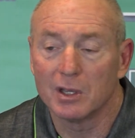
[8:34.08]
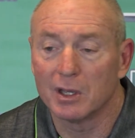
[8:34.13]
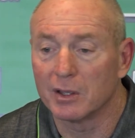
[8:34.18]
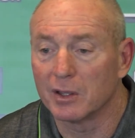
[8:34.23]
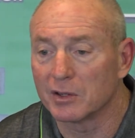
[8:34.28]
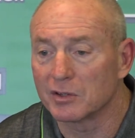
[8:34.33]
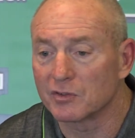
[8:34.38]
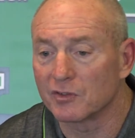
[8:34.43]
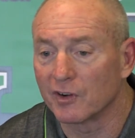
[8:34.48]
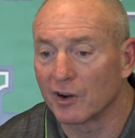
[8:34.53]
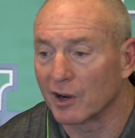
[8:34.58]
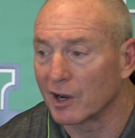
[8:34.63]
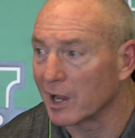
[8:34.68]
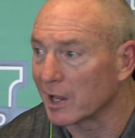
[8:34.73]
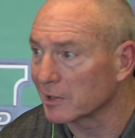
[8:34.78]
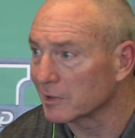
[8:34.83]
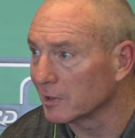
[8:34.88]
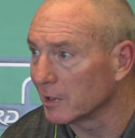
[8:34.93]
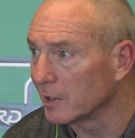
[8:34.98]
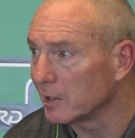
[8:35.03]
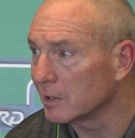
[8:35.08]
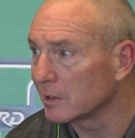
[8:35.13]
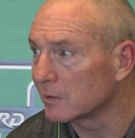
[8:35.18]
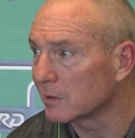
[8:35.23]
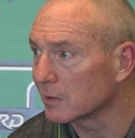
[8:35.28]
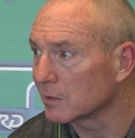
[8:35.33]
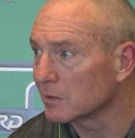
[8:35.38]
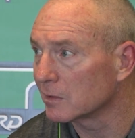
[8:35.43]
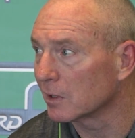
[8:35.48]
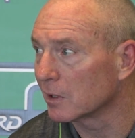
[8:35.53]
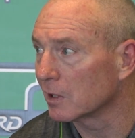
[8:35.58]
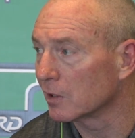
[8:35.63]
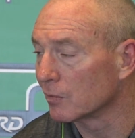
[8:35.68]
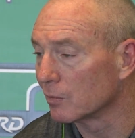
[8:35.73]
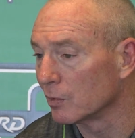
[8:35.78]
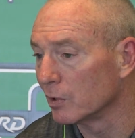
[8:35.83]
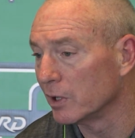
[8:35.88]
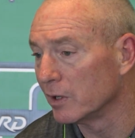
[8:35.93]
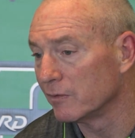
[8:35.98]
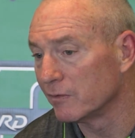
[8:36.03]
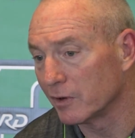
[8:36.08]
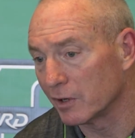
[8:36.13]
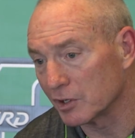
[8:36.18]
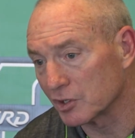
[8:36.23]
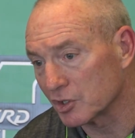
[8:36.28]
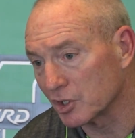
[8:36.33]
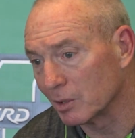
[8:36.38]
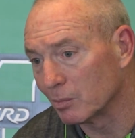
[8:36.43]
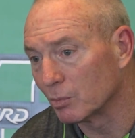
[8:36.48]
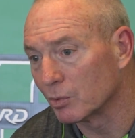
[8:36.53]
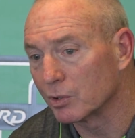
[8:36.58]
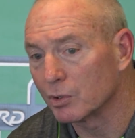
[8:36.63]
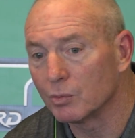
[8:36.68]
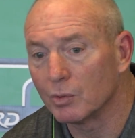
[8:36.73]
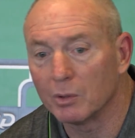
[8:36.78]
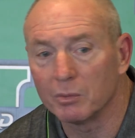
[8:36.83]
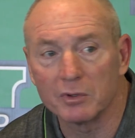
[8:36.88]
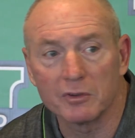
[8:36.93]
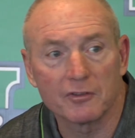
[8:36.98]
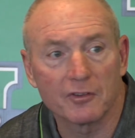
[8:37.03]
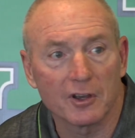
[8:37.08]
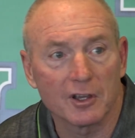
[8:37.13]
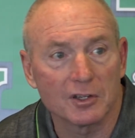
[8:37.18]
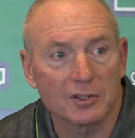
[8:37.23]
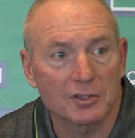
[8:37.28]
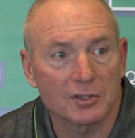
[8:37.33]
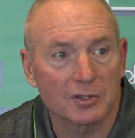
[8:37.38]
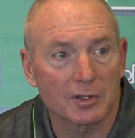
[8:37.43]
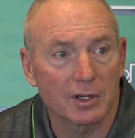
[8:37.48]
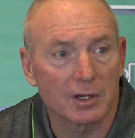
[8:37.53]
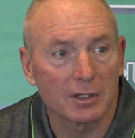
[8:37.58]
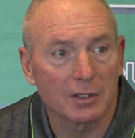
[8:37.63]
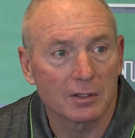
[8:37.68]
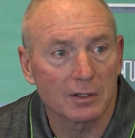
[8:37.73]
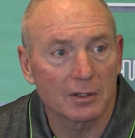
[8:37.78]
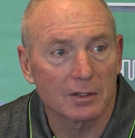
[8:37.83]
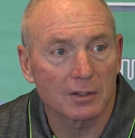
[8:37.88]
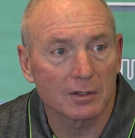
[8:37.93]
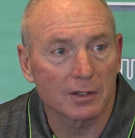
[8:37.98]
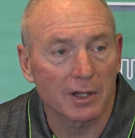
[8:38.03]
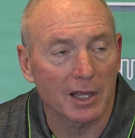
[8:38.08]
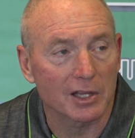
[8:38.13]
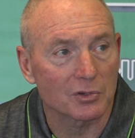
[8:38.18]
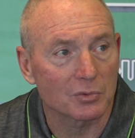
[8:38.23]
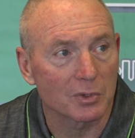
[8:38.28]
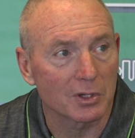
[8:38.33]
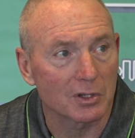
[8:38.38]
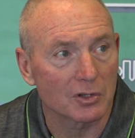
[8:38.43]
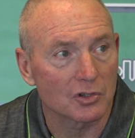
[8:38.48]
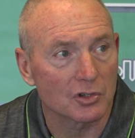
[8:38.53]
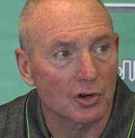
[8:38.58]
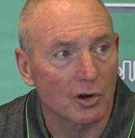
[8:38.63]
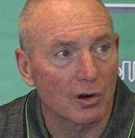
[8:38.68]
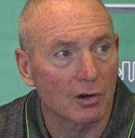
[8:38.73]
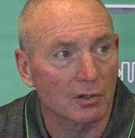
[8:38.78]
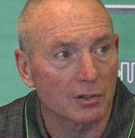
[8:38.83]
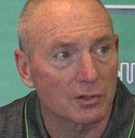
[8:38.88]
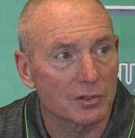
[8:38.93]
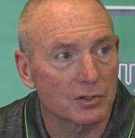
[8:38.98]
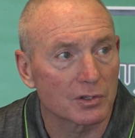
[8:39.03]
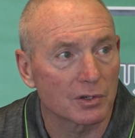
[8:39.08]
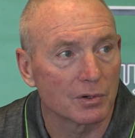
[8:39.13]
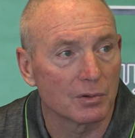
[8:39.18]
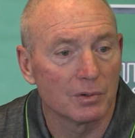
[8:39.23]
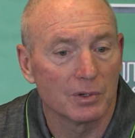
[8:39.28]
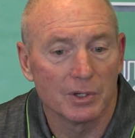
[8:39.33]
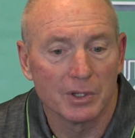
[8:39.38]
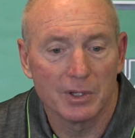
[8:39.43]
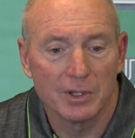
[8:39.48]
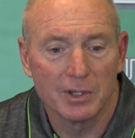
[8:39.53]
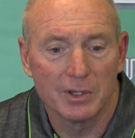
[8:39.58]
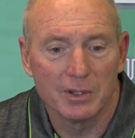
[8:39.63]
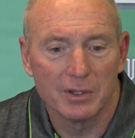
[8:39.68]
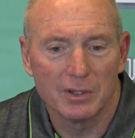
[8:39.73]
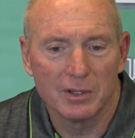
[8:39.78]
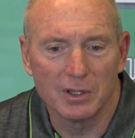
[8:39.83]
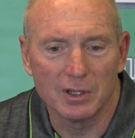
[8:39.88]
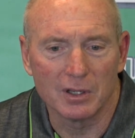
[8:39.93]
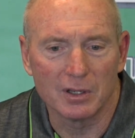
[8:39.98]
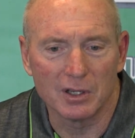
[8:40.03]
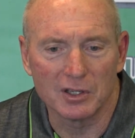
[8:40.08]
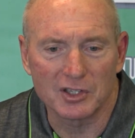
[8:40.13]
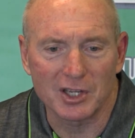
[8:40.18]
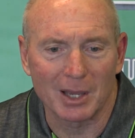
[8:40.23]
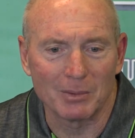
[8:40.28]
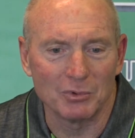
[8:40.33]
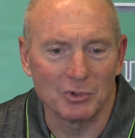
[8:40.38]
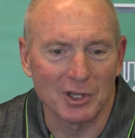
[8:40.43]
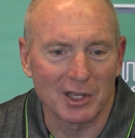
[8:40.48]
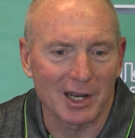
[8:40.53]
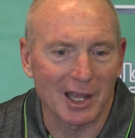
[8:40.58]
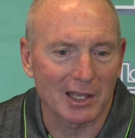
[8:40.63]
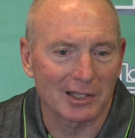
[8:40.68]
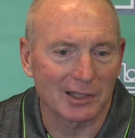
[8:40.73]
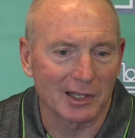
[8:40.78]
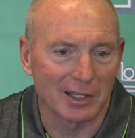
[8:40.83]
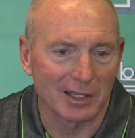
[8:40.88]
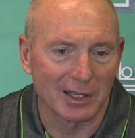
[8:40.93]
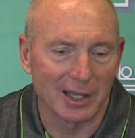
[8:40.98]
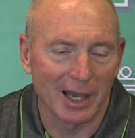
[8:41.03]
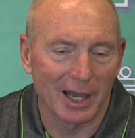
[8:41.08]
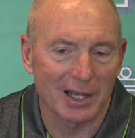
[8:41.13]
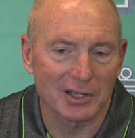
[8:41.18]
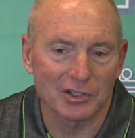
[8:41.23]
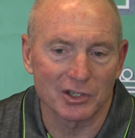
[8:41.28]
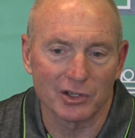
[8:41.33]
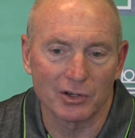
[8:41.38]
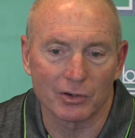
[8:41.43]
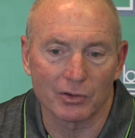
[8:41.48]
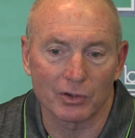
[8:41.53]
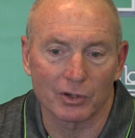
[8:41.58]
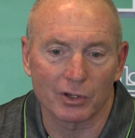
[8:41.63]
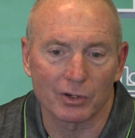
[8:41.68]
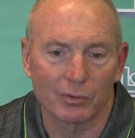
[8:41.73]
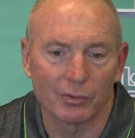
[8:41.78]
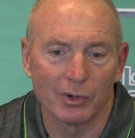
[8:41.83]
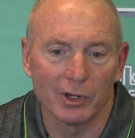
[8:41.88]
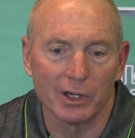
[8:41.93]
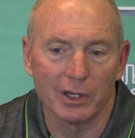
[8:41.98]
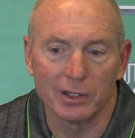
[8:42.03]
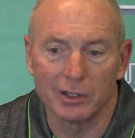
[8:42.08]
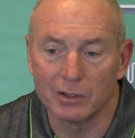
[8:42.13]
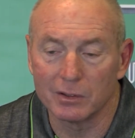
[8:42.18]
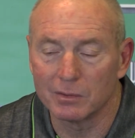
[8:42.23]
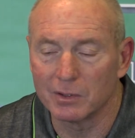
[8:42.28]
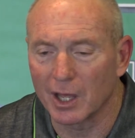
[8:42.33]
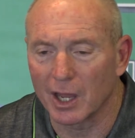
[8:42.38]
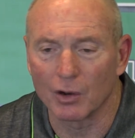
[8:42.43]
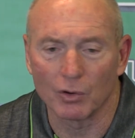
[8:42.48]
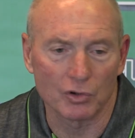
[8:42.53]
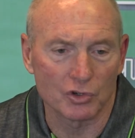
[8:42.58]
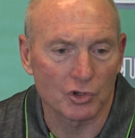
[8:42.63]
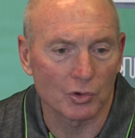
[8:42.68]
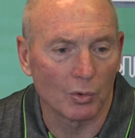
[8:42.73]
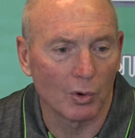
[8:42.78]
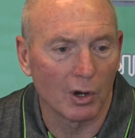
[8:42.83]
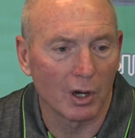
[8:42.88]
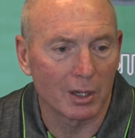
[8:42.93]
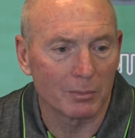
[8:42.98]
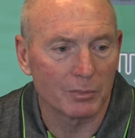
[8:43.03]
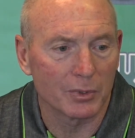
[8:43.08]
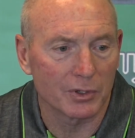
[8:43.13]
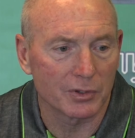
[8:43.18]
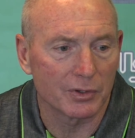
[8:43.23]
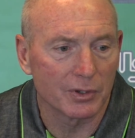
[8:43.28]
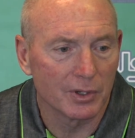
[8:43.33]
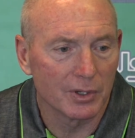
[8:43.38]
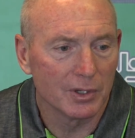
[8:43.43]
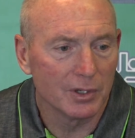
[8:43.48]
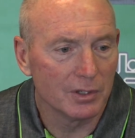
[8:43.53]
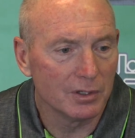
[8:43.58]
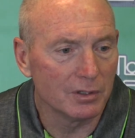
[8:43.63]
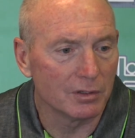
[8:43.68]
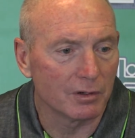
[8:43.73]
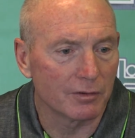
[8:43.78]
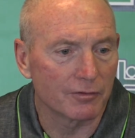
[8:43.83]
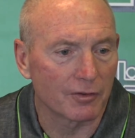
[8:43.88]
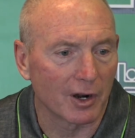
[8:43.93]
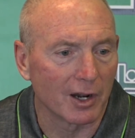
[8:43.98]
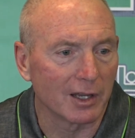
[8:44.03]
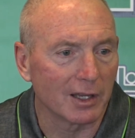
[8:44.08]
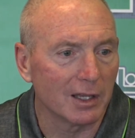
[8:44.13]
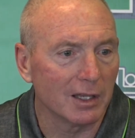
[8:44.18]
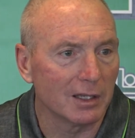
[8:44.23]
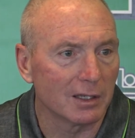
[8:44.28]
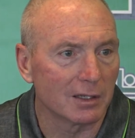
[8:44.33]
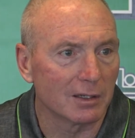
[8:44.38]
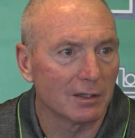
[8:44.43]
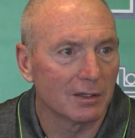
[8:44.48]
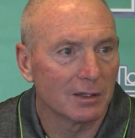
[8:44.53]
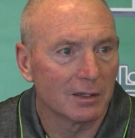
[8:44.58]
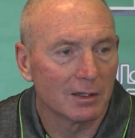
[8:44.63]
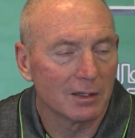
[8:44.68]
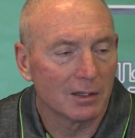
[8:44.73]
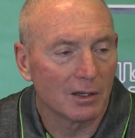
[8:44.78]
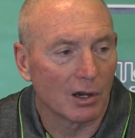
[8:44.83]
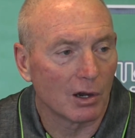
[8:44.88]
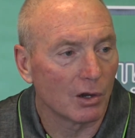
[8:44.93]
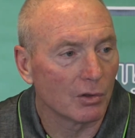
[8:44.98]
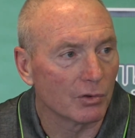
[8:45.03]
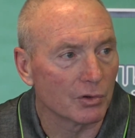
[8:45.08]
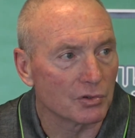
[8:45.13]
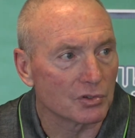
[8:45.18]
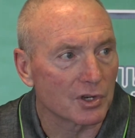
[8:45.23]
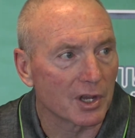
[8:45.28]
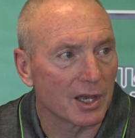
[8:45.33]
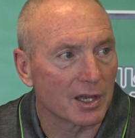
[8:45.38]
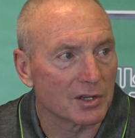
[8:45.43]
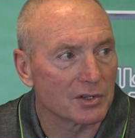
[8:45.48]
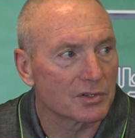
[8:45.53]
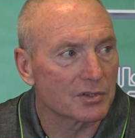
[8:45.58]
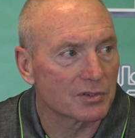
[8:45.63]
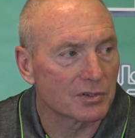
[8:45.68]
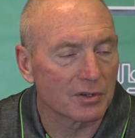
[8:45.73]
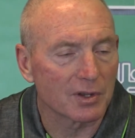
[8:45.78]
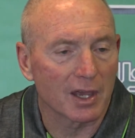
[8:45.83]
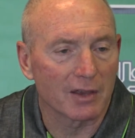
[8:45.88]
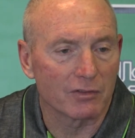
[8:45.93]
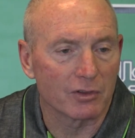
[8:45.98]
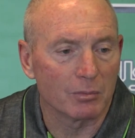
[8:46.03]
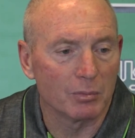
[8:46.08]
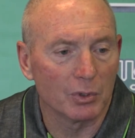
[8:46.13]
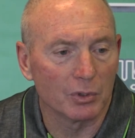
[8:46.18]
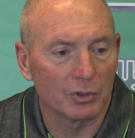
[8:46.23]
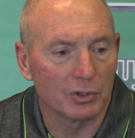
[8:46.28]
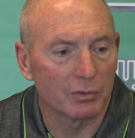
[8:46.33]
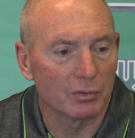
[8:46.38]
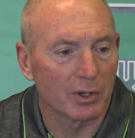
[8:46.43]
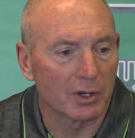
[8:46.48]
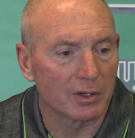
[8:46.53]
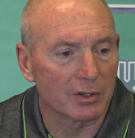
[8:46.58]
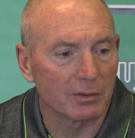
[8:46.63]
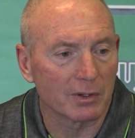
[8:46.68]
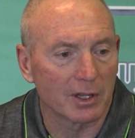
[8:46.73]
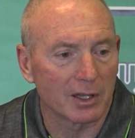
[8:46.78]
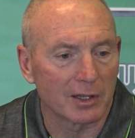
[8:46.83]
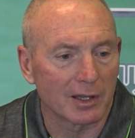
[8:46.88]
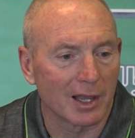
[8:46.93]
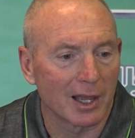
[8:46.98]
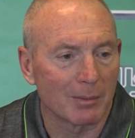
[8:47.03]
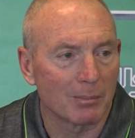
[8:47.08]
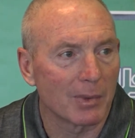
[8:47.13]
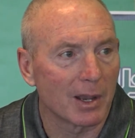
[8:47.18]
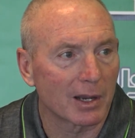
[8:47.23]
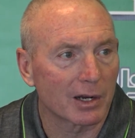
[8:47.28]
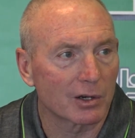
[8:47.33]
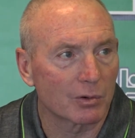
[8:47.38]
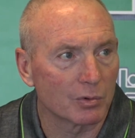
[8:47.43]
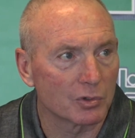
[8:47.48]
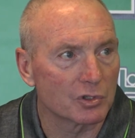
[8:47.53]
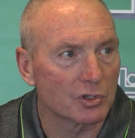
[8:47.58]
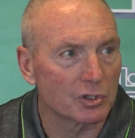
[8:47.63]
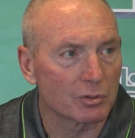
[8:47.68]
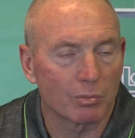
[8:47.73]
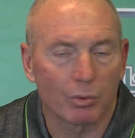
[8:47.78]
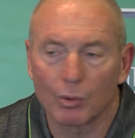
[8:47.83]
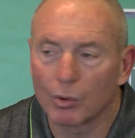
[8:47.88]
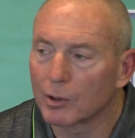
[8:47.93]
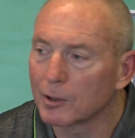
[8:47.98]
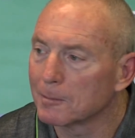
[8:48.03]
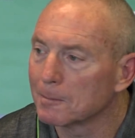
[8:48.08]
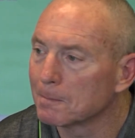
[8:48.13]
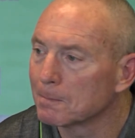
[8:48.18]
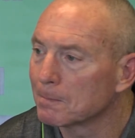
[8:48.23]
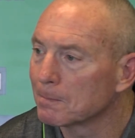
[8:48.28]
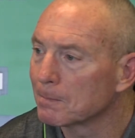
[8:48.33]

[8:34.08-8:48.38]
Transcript: it's very athletic that, that can run very similar to what we faced uh, last week at Charlotte. So you know, anytime you can get athletic guys in there that can run, and not only Juwon, but you know Frankie and all those guys have the ability to run at linebacker, which is important.